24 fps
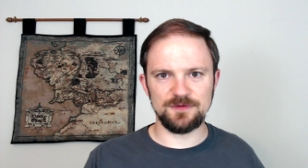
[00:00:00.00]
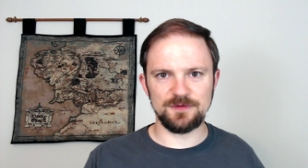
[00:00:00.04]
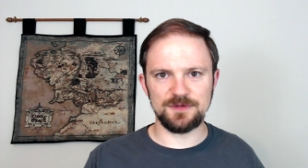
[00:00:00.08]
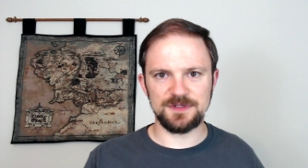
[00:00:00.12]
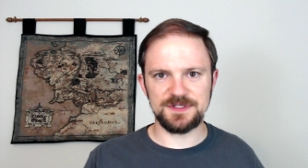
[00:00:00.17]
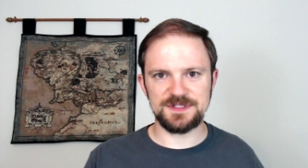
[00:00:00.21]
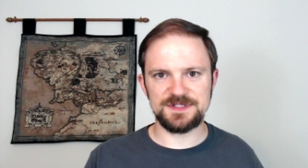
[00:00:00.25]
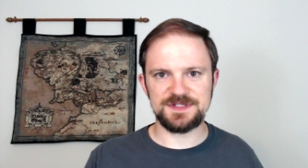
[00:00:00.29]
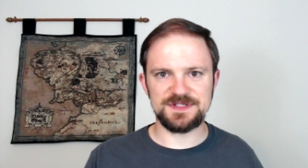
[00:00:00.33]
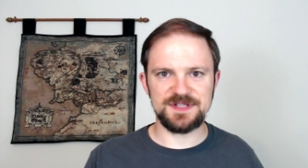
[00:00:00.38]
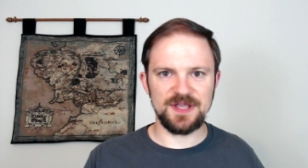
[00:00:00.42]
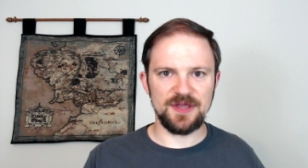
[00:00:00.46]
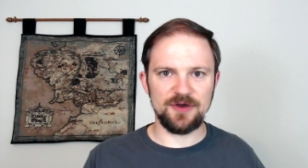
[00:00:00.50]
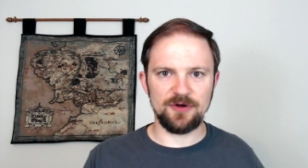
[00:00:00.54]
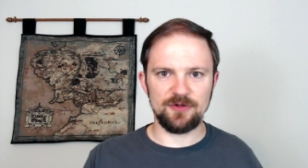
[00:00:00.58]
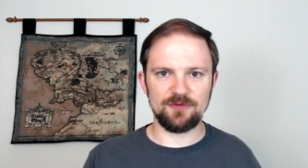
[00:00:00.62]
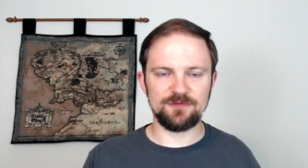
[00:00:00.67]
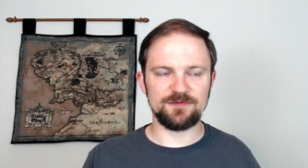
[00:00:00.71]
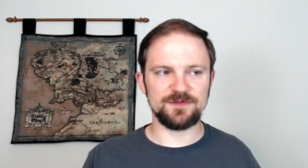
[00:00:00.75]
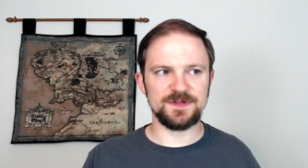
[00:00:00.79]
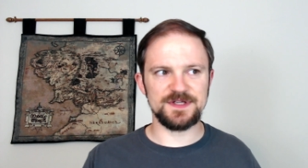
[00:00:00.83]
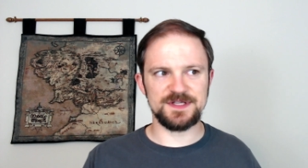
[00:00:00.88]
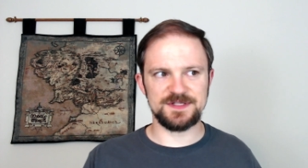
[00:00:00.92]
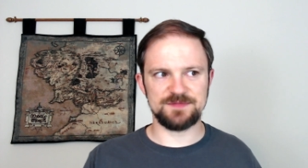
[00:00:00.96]

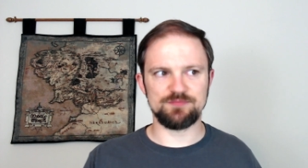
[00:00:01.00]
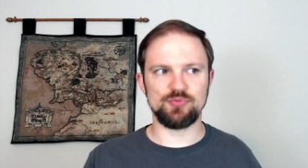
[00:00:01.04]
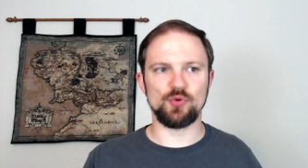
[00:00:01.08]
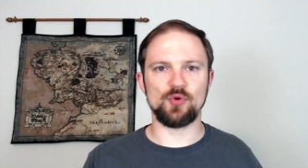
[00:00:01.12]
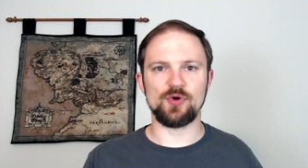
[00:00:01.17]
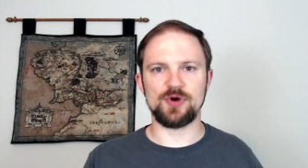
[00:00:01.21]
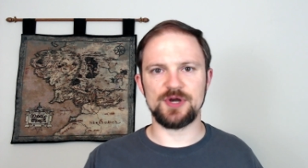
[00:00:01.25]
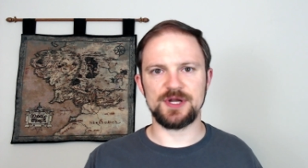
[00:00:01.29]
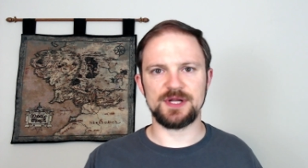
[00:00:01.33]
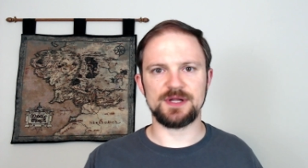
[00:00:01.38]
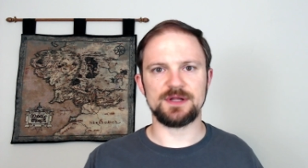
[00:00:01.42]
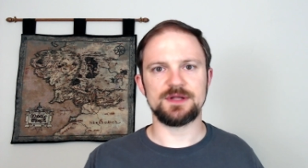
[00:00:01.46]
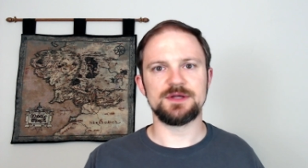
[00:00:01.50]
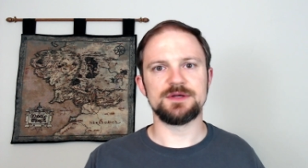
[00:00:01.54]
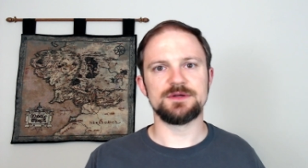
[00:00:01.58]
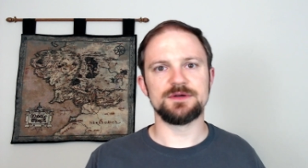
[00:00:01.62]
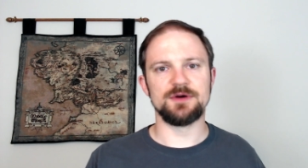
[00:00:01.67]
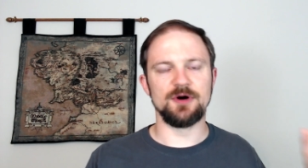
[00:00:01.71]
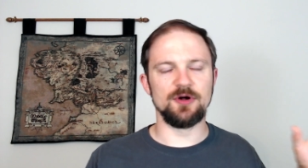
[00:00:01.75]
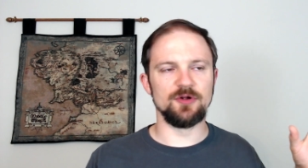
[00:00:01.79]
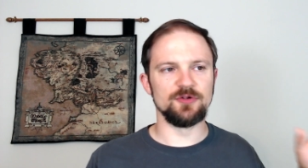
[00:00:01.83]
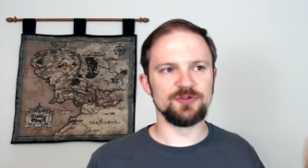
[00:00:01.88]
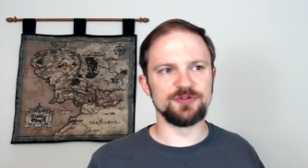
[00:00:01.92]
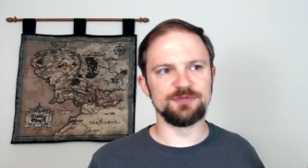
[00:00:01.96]
itself is boring.
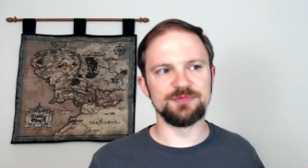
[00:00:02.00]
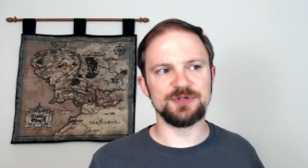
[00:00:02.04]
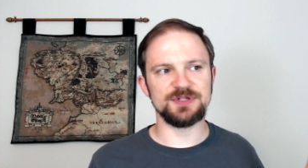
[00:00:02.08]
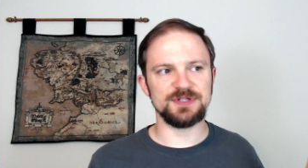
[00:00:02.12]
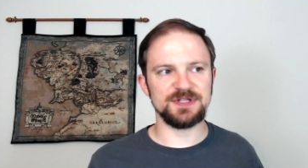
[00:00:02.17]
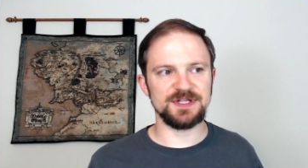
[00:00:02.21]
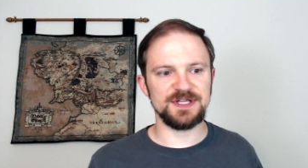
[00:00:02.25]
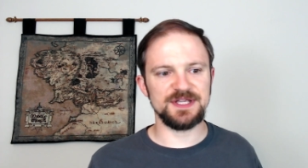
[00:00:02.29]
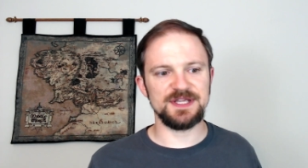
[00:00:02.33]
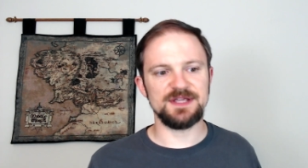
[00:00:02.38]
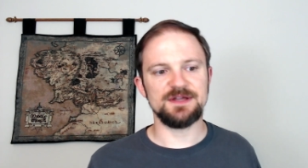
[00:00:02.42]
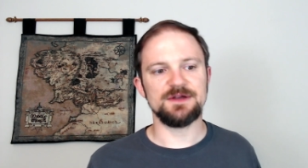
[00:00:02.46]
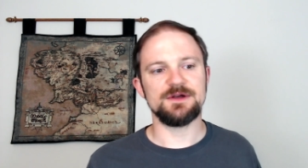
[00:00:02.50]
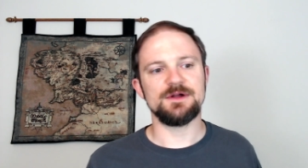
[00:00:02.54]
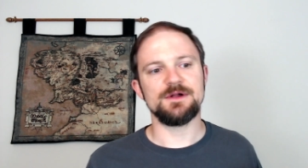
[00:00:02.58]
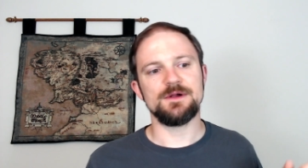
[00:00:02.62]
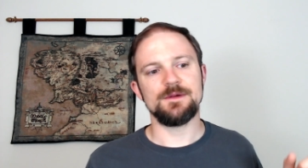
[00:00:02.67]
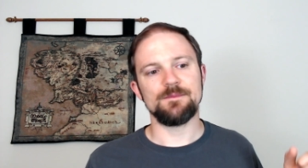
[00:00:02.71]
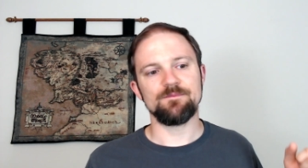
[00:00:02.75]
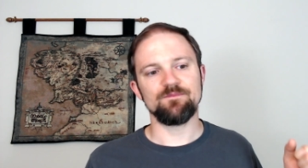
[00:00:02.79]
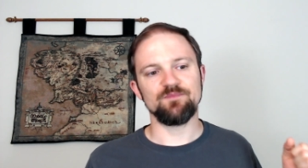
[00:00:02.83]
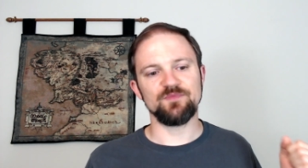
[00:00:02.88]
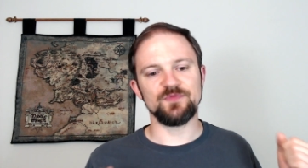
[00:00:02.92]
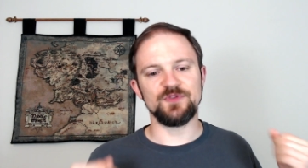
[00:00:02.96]
Ultimately,
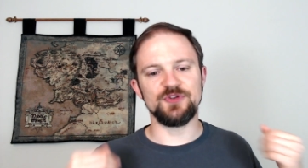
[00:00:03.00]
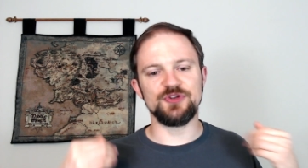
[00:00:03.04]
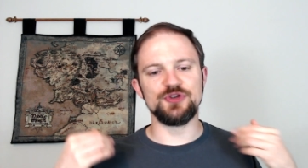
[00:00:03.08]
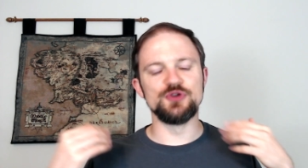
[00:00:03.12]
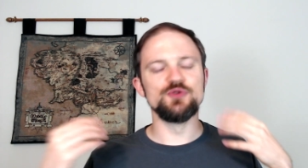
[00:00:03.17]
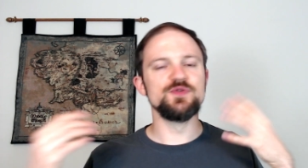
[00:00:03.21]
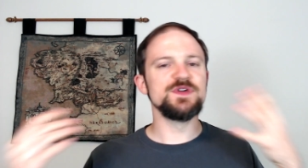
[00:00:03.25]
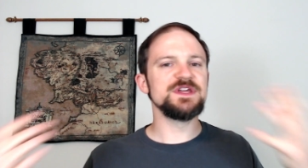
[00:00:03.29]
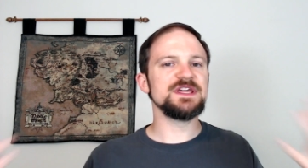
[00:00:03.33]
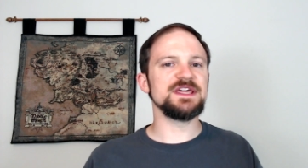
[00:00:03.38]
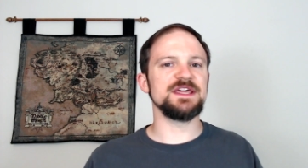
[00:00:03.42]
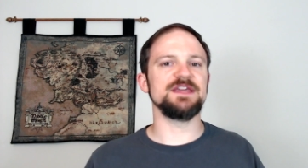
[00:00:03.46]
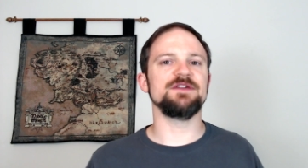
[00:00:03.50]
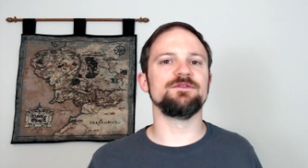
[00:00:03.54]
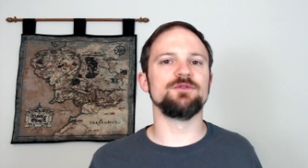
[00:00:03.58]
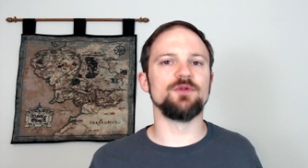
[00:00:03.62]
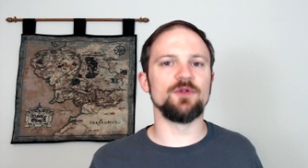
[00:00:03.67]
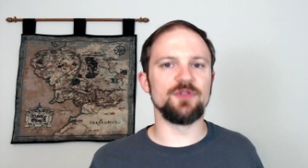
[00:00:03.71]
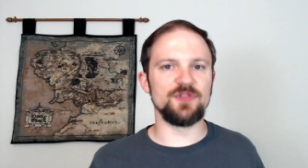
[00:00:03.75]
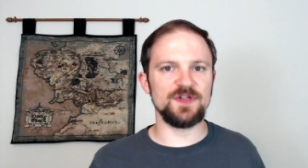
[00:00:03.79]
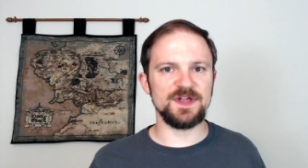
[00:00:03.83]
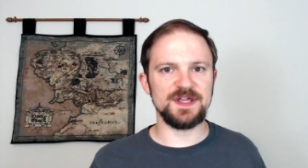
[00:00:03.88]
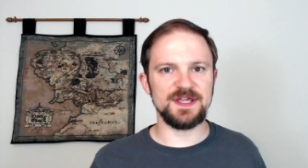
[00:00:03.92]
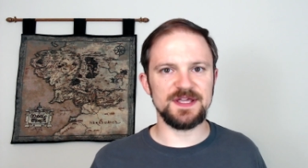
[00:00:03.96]
doing
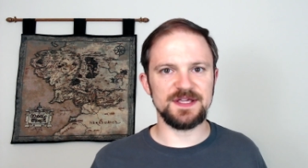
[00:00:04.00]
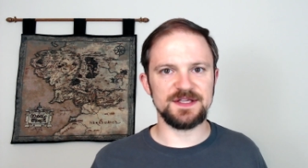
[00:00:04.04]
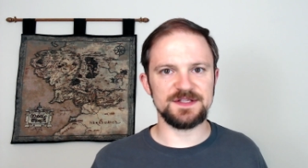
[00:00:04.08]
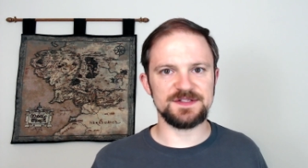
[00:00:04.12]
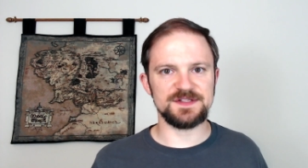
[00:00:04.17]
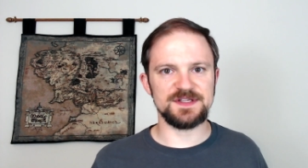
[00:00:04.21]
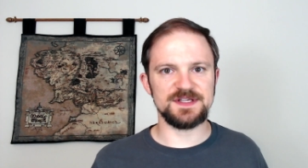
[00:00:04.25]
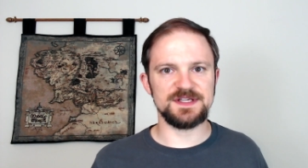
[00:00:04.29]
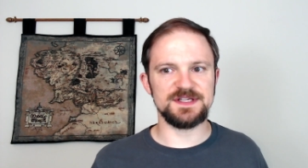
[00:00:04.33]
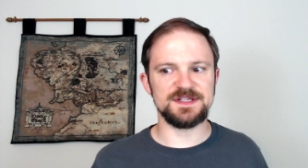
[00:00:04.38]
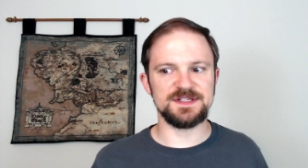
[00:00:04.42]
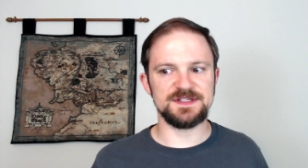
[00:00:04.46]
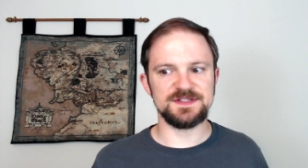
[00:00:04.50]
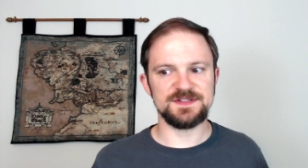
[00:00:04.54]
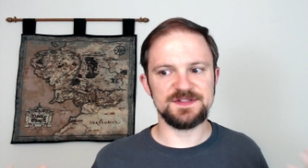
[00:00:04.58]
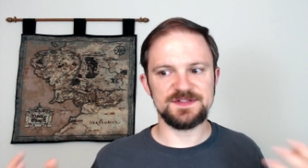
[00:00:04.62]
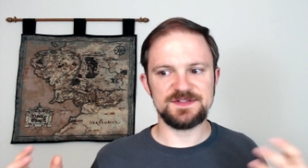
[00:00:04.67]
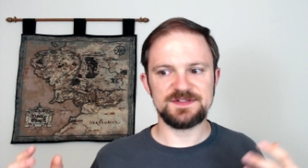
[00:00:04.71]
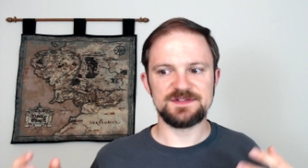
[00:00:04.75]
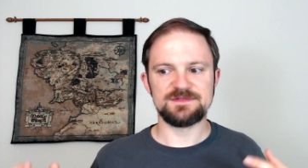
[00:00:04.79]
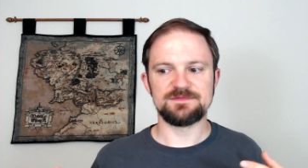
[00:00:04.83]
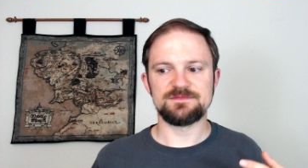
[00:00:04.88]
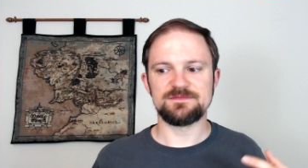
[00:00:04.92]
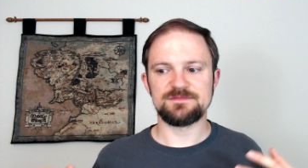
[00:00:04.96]
evil things
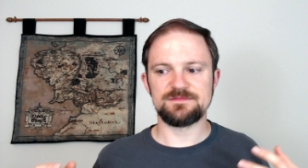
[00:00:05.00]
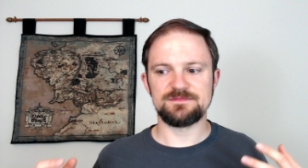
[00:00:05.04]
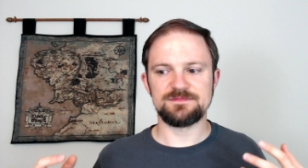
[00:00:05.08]
is,